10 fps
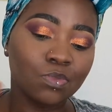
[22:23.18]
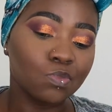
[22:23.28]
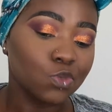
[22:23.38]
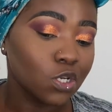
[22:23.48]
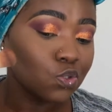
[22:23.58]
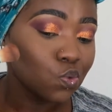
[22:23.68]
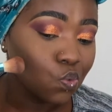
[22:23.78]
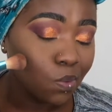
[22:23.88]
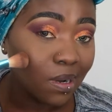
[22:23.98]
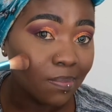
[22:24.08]
actually to
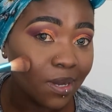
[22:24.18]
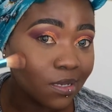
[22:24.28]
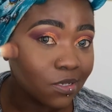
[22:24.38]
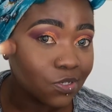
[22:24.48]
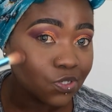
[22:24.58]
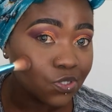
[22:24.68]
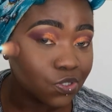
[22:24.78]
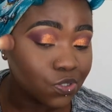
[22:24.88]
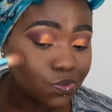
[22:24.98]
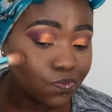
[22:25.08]
warm up my
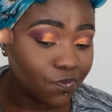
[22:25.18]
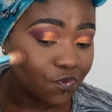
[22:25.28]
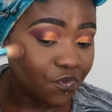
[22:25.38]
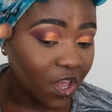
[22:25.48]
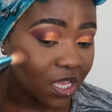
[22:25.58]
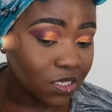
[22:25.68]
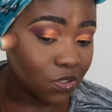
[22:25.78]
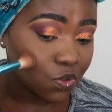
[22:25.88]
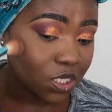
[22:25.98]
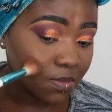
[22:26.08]
face.
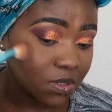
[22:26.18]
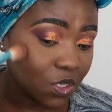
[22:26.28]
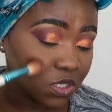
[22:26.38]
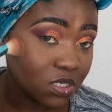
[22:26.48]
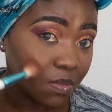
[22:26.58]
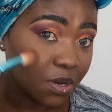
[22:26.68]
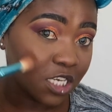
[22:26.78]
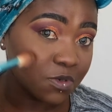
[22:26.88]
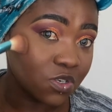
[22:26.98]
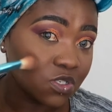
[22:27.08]
And so I sometimes use it as a
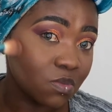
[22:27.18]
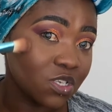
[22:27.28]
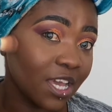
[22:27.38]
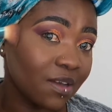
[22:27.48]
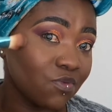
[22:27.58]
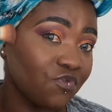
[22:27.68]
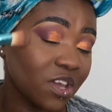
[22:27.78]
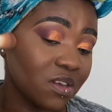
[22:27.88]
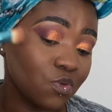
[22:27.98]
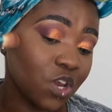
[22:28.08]
blush because it's almost like a
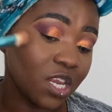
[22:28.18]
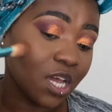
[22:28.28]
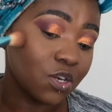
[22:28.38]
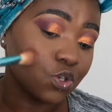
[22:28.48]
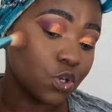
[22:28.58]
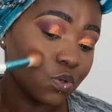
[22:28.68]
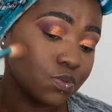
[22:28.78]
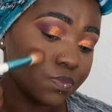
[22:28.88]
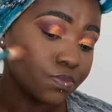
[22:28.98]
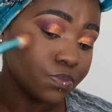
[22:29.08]
very red
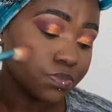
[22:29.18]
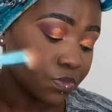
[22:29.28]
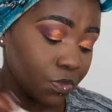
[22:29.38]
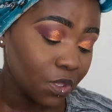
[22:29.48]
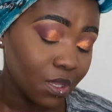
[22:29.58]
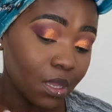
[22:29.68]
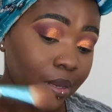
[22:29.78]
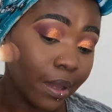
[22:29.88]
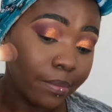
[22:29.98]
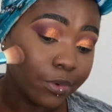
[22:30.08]
undertone. And
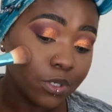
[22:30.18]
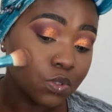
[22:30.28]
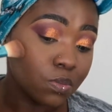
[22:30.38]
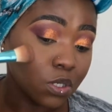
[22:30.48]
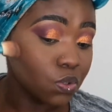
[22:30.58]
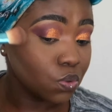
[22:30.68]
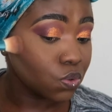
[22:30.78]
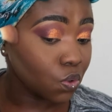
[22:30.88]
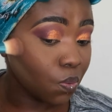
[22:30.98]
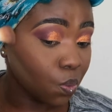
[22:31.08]
I'm going to make use
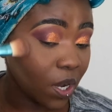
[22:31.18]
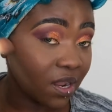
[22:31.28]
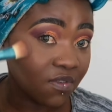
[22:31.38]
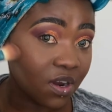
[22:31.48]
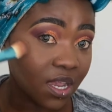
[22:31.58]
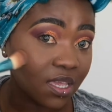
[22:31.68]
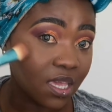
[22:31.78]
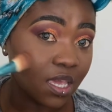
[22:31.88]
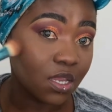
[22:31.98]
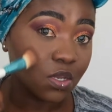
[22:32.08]
of whatever I
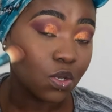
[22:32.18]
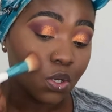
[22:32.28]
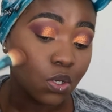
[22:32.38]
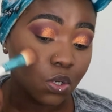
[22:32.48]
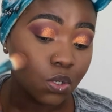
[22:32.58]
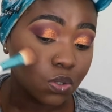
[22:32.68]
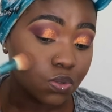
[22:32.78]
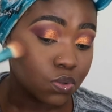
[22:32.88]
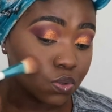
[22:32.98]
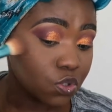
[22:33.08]
can
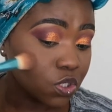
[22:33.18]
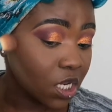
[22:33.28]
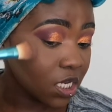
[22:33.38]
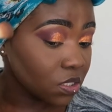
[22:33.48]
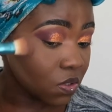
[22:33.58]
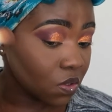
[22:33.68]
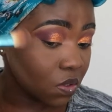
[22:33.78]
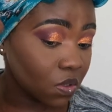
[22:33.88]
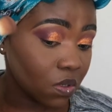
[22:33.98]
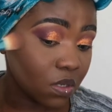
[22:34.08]
to create
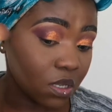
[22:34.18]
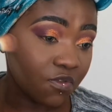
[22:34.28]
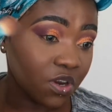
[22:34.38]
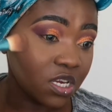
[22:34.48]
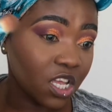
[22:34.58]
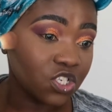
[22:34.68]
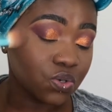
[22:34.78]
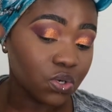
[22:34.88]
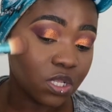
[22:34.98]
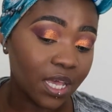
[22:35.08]
a very
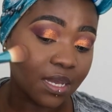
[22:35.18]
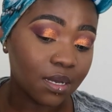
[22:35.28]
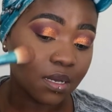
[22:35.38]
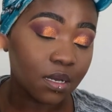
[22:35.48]
natural, like,